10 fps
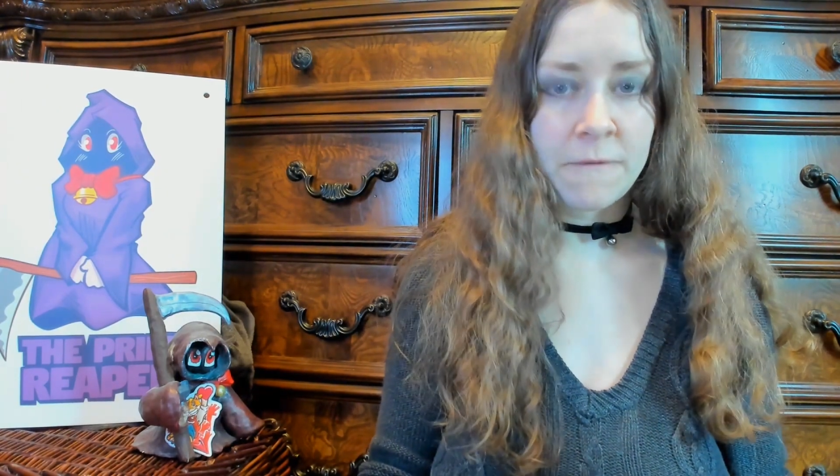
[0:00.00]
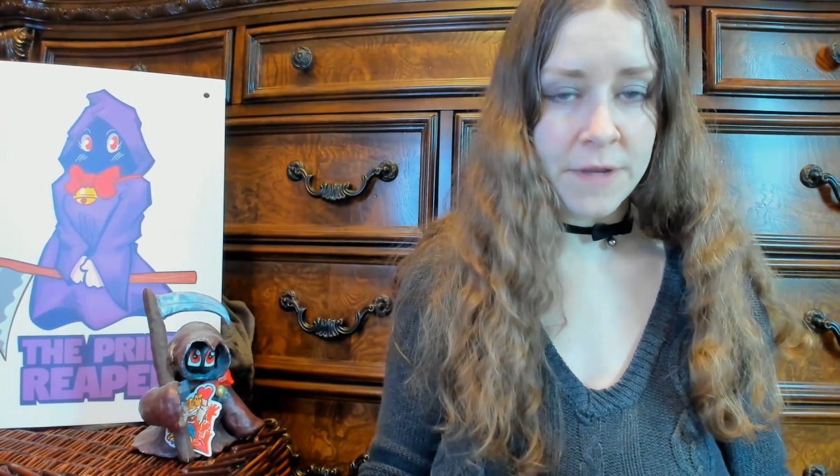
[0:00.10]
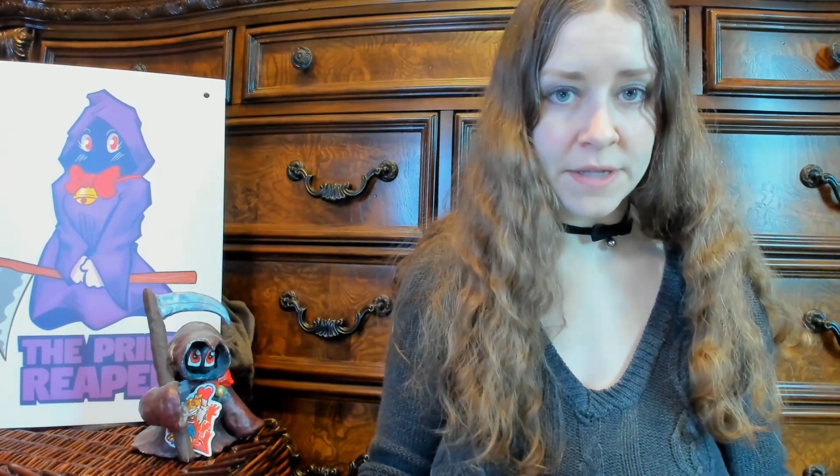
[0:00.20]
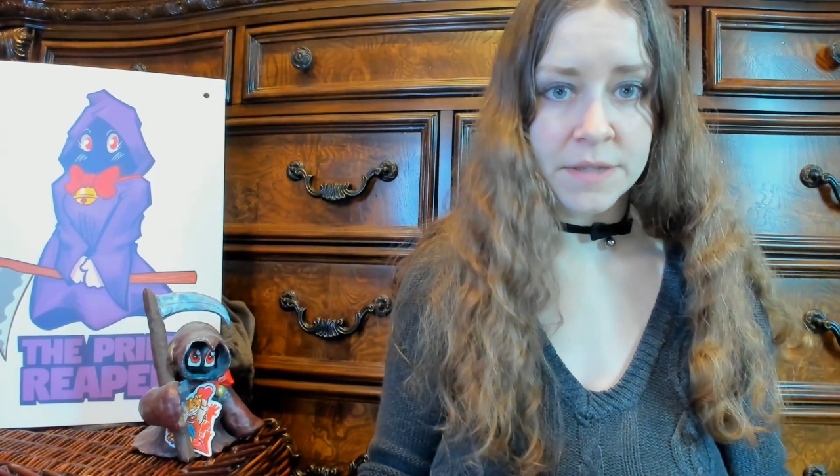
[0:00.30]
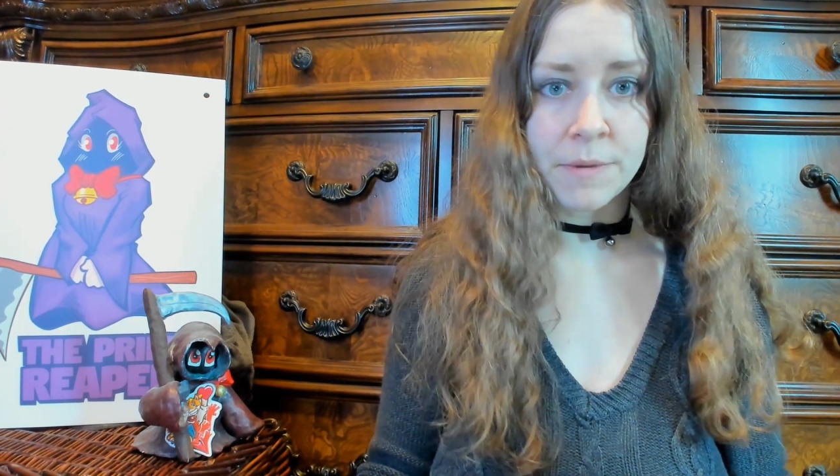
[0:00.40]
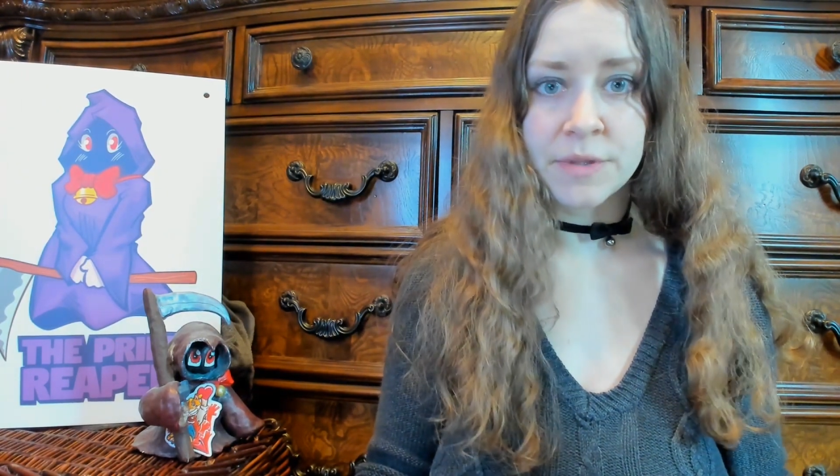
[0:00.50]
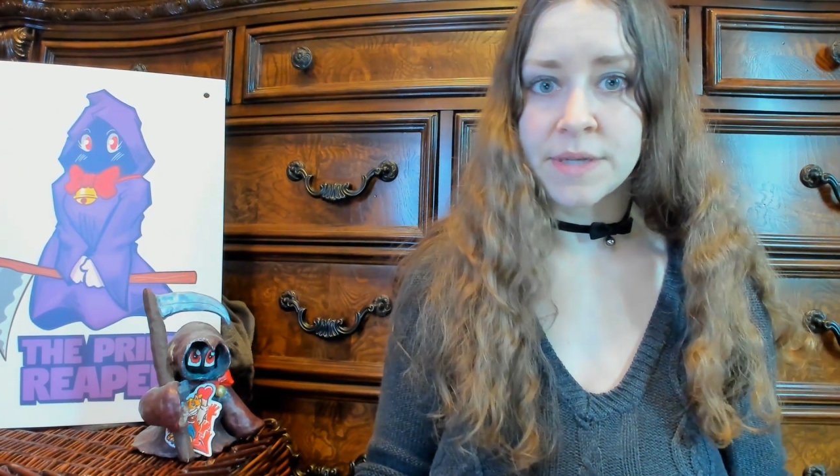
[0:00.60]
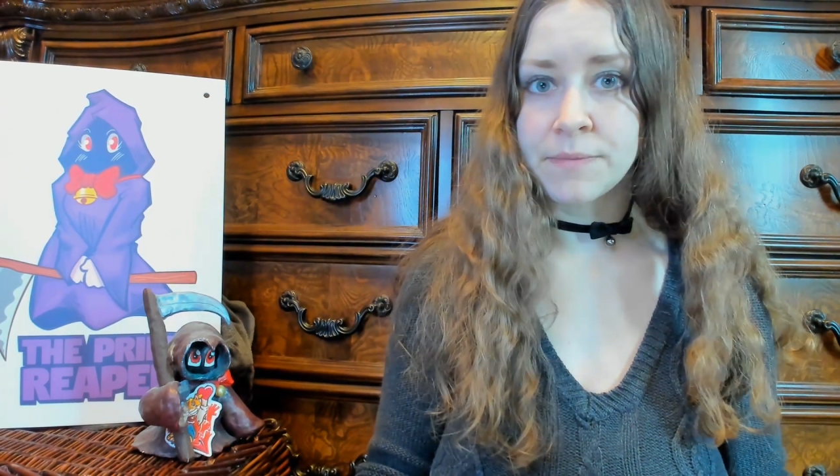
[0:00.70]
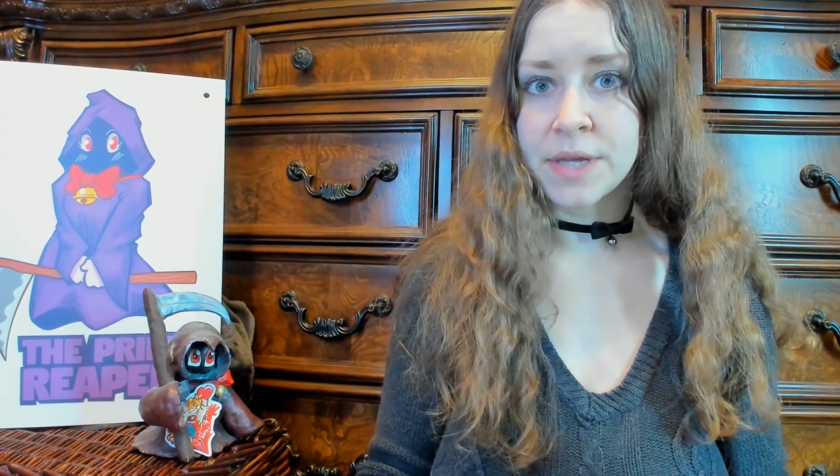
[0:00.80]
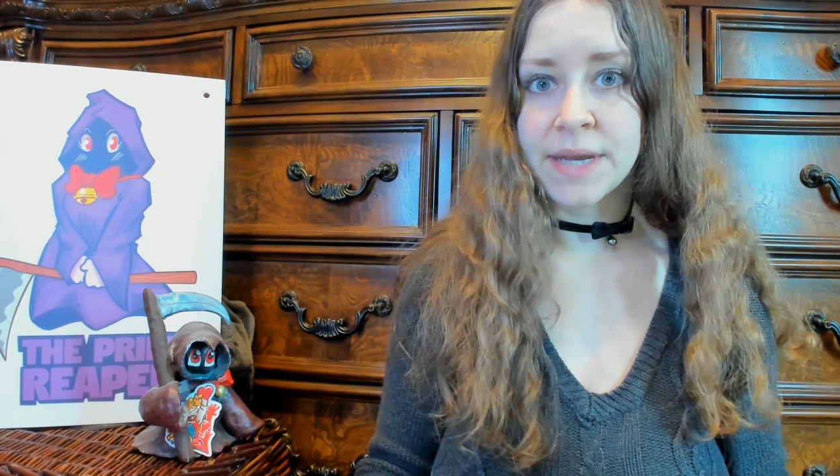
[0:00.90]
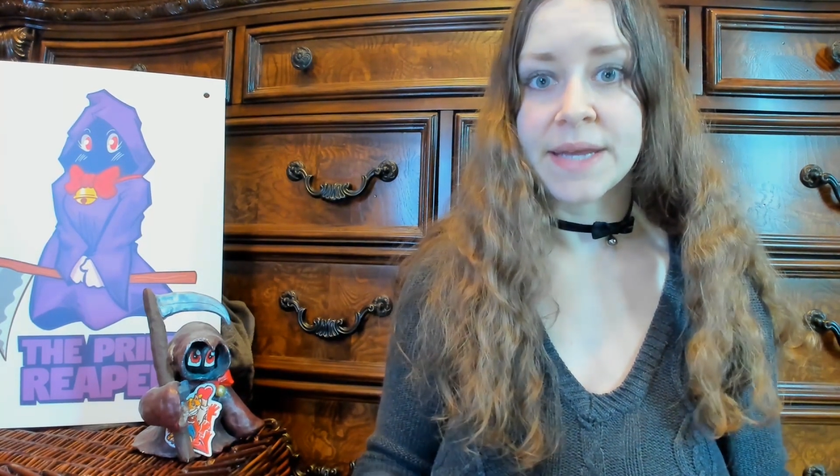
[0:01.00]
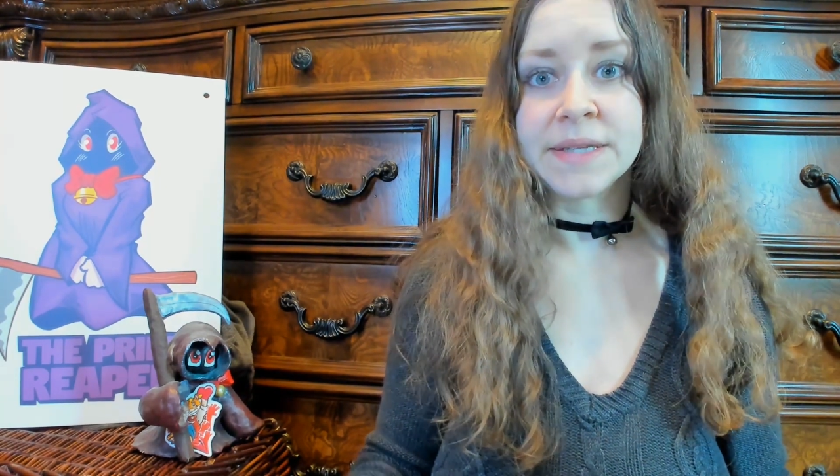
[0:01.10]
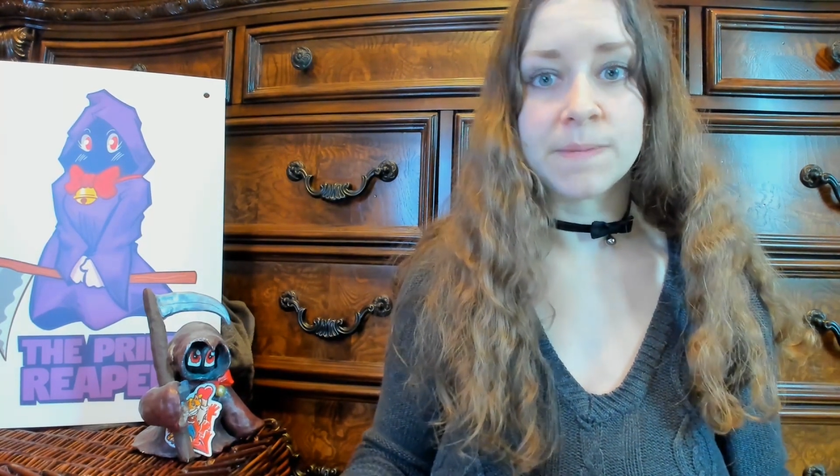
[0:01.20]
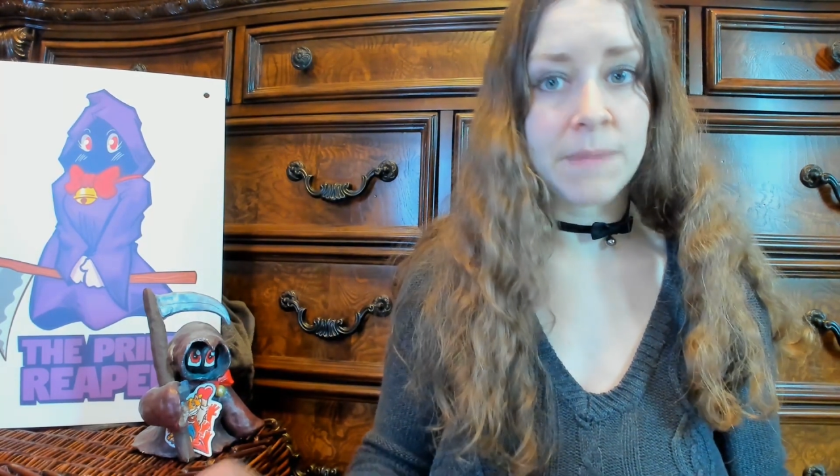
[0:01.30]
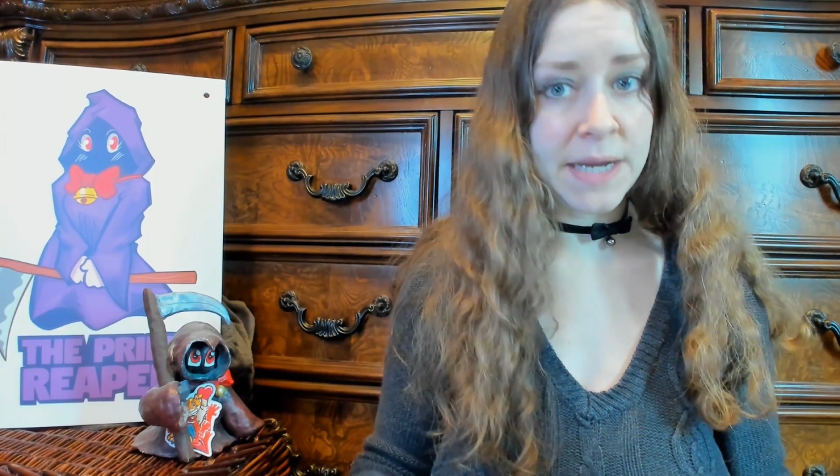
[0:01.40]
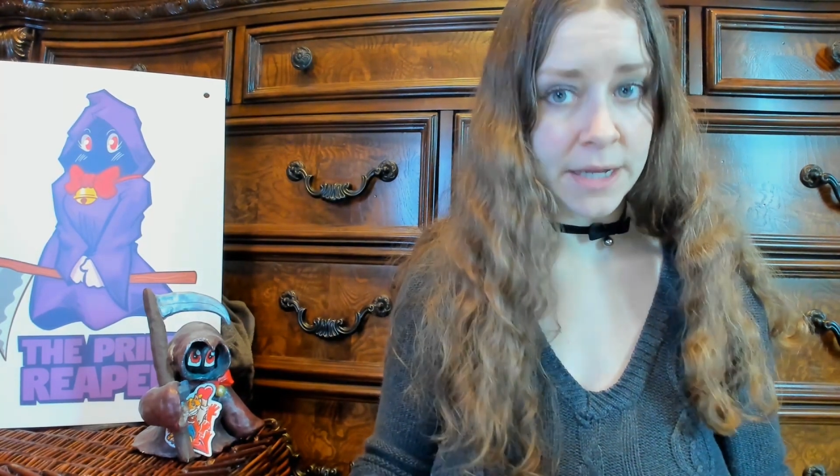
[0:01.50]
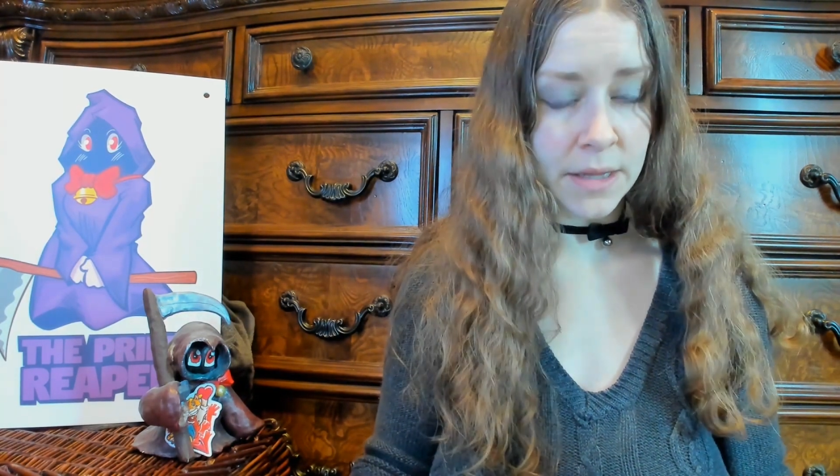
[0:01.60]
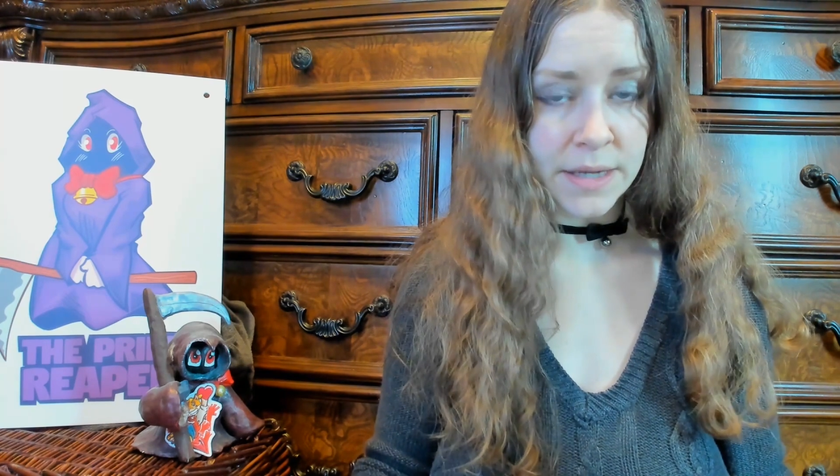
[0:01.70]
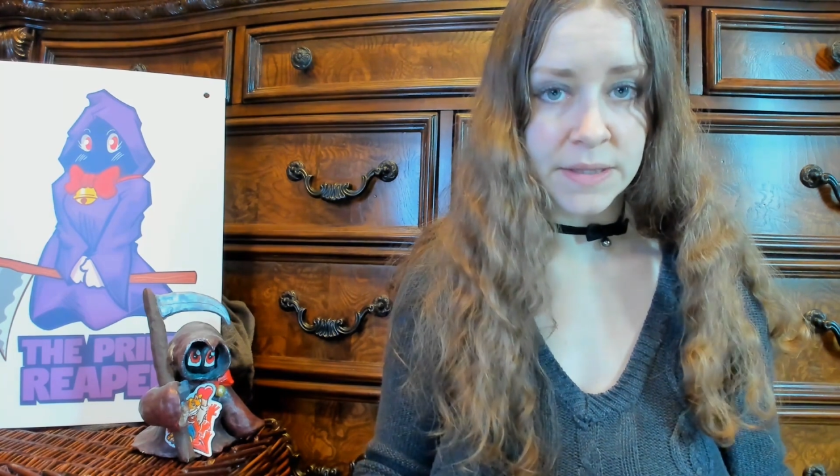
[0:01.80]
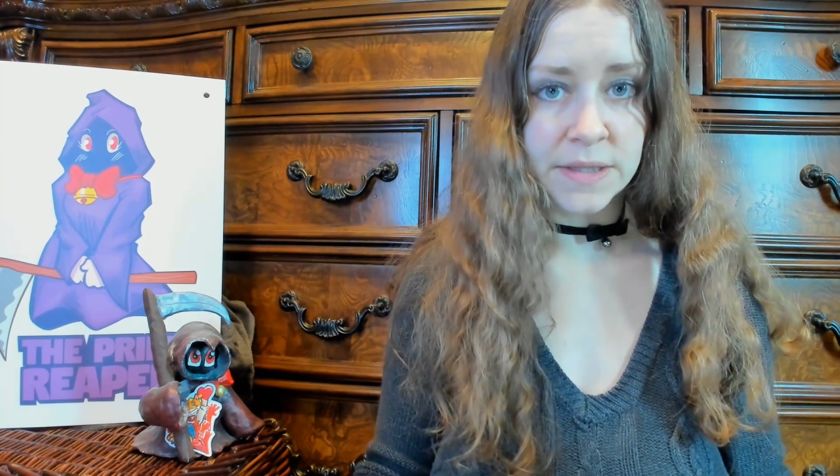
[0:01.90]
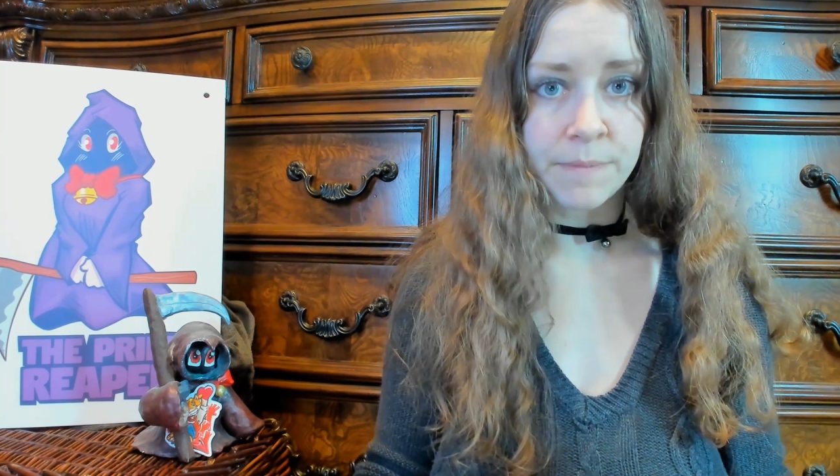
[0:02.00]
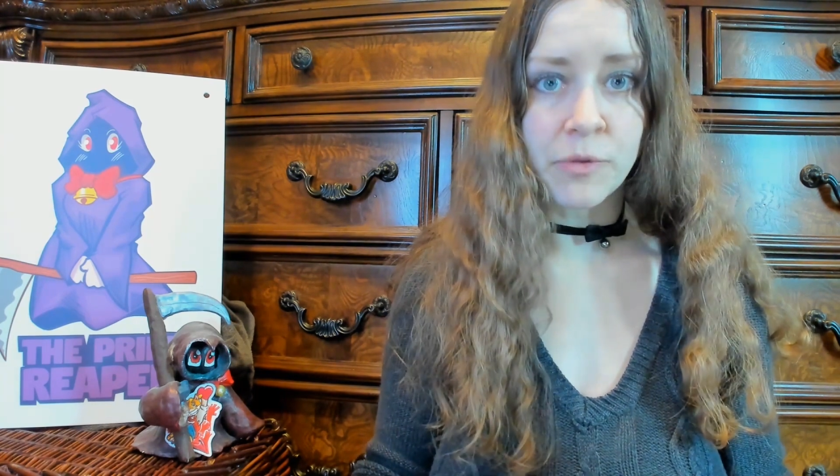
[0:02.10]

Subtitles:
feels about something is meaningless,